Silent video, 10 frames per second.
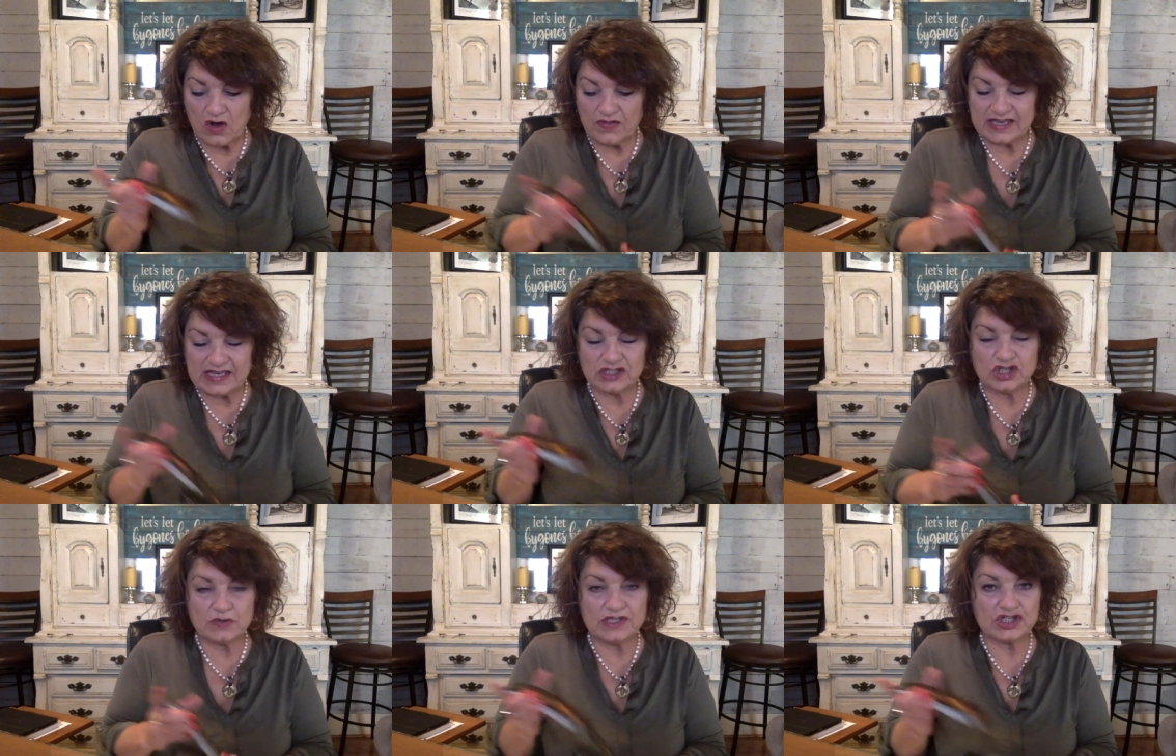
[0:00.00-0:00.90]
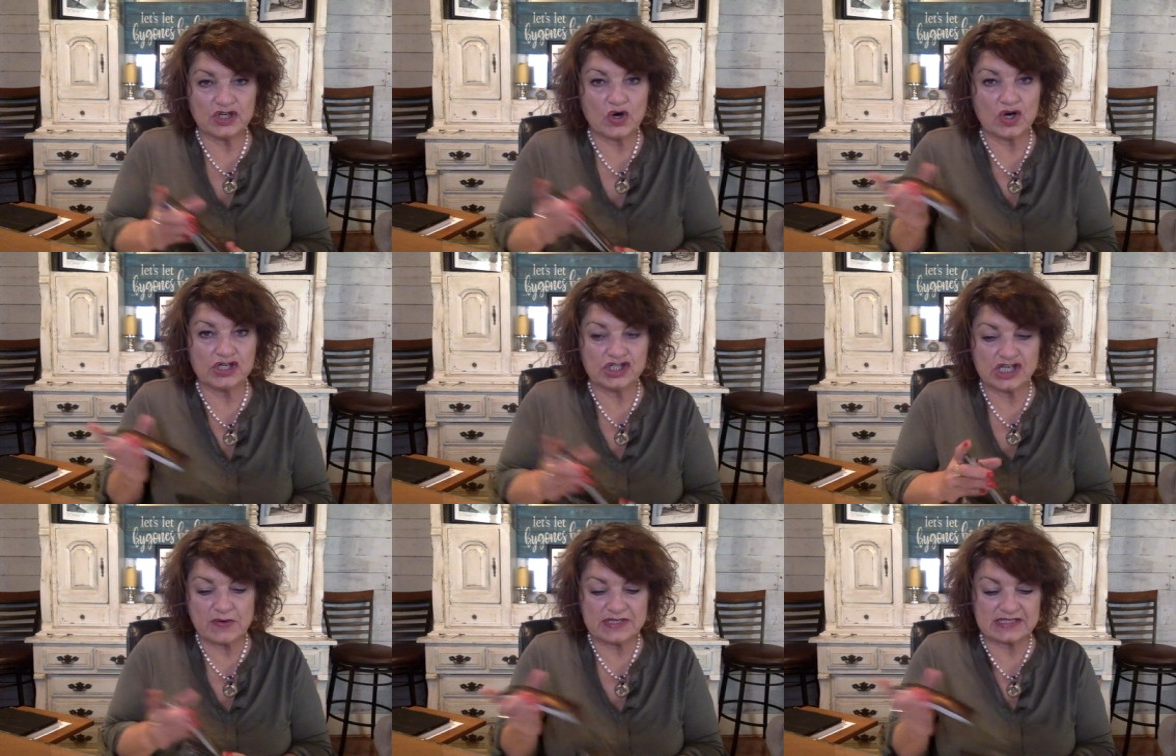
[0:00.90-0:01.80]
on the Intuition card.
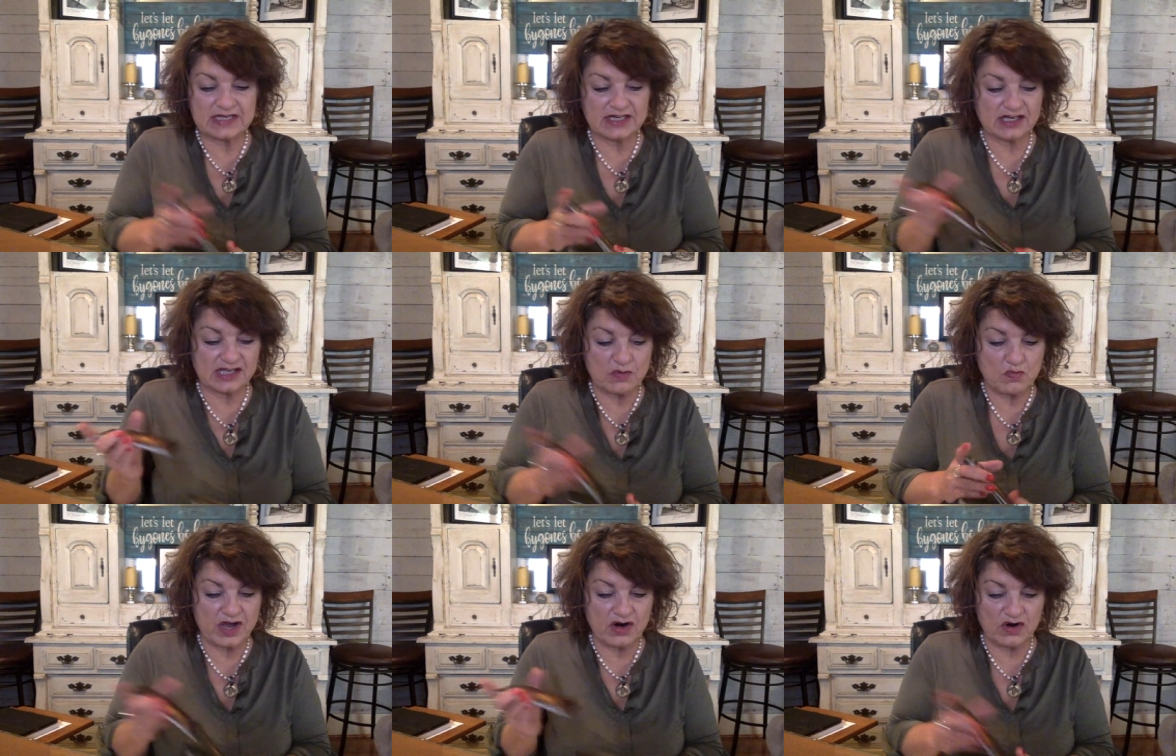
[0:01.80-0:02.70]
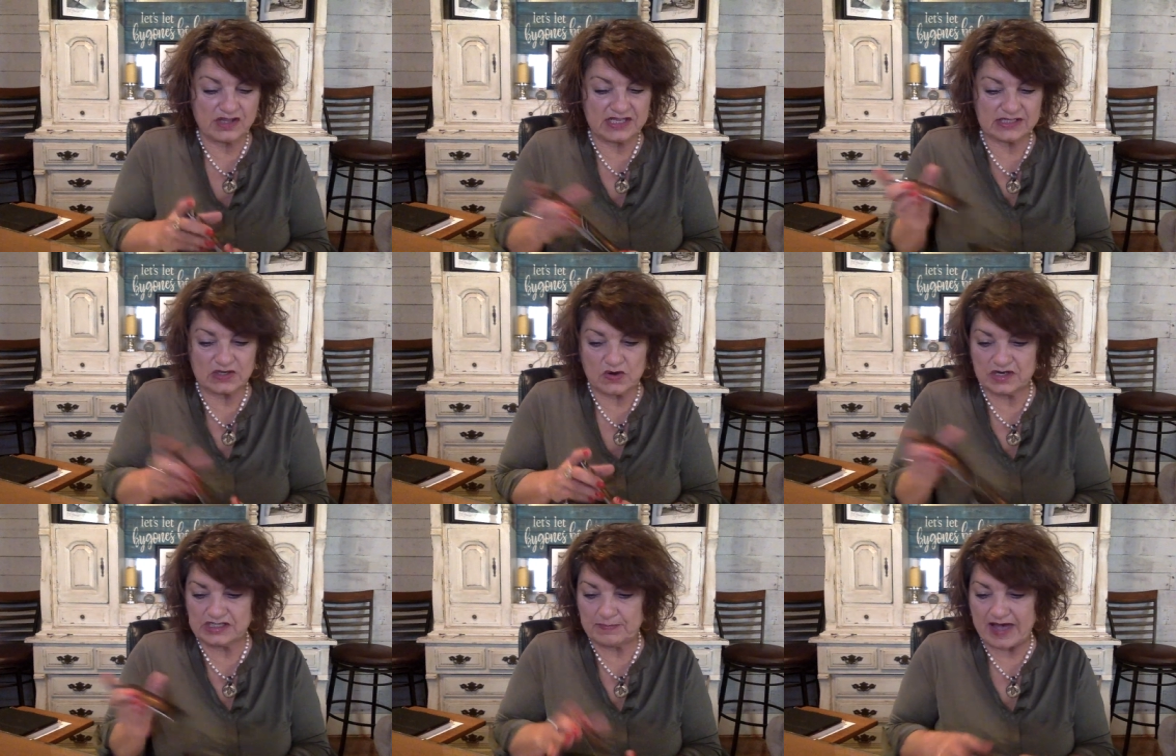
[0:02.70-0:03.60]
Show us clearly, what are these
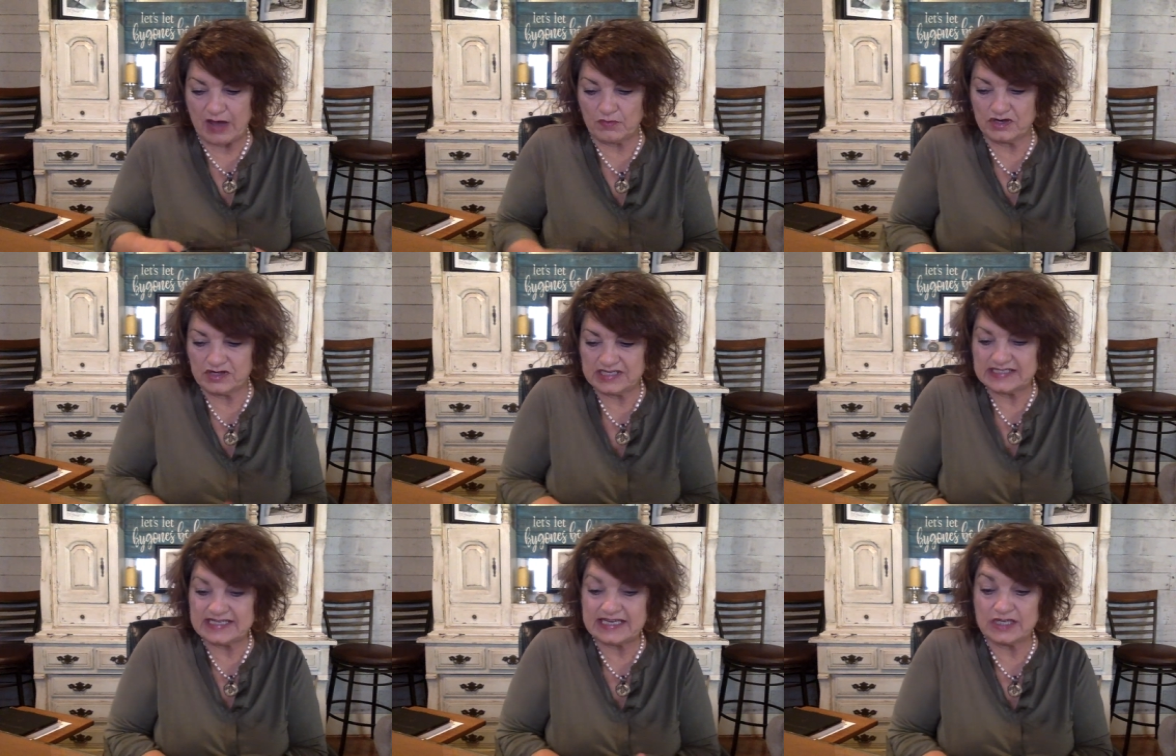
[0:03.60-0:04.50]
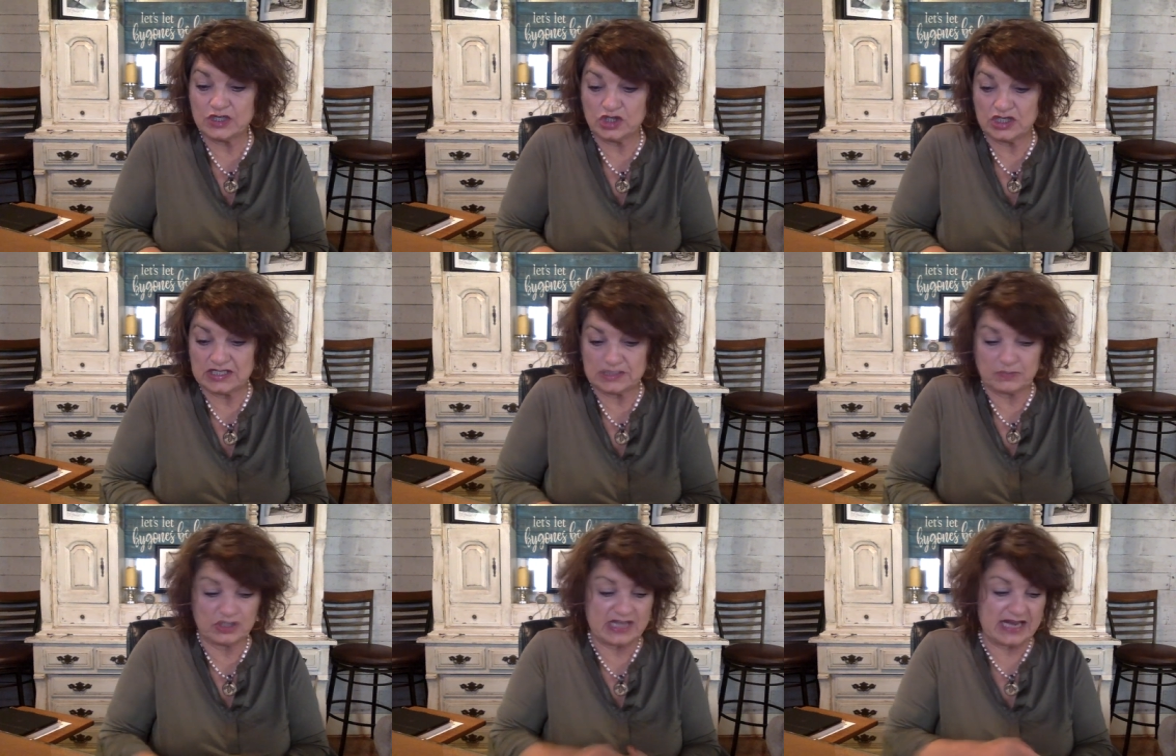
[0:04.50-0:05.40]
cards about? What are these energies
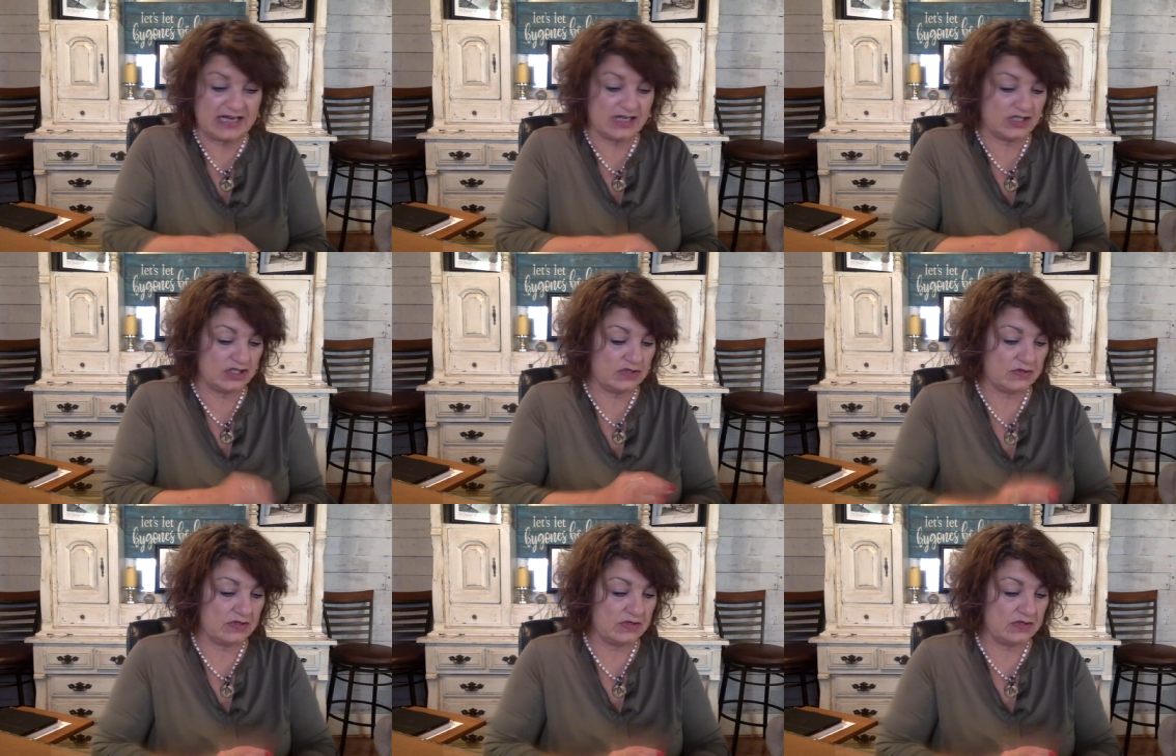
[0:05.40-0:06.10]
pertaining to?